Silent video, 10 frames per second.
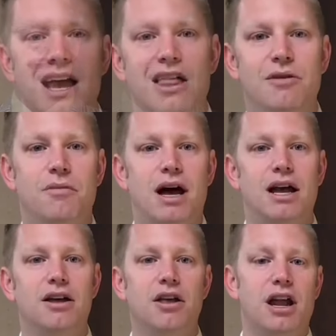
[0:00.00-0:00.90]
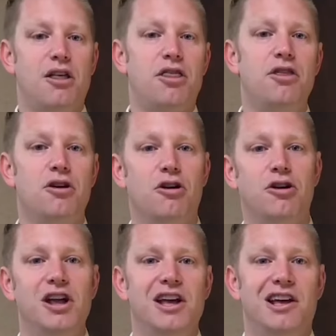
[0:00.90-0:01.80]
And then my kind of
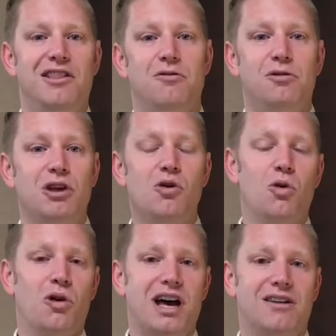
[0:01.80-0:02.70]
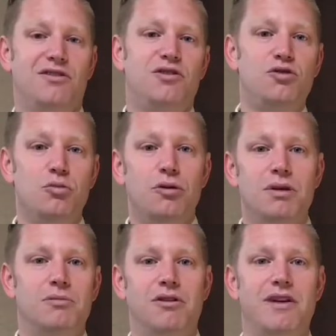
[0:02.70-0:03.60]
third and the really cool kind of super
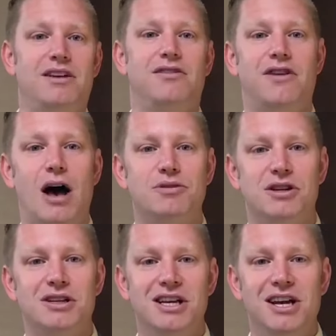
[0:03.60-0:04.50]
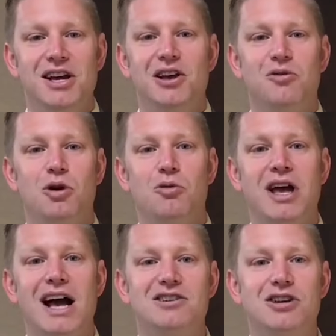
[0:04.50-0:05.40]
minimally invasive option is where
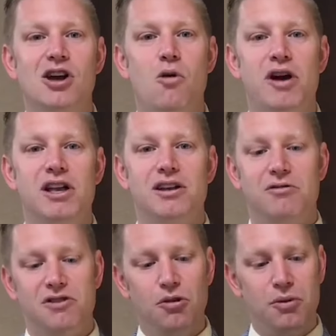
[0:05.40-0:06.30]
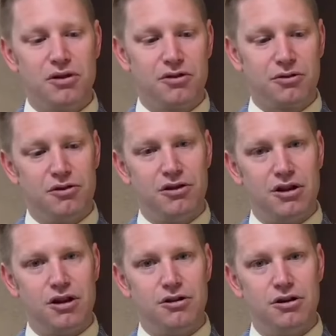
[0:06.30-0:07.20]
we actually go in and we still put the screws
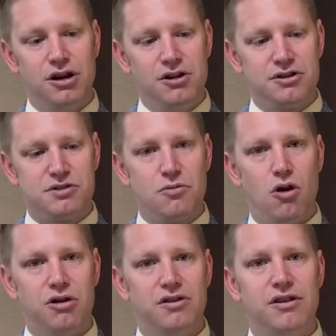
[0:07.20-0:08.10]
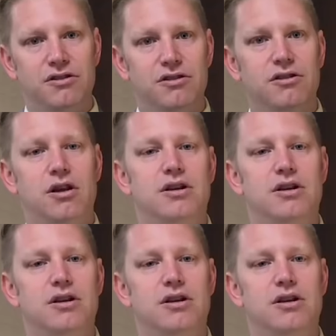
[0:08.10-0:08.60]
in under small incisions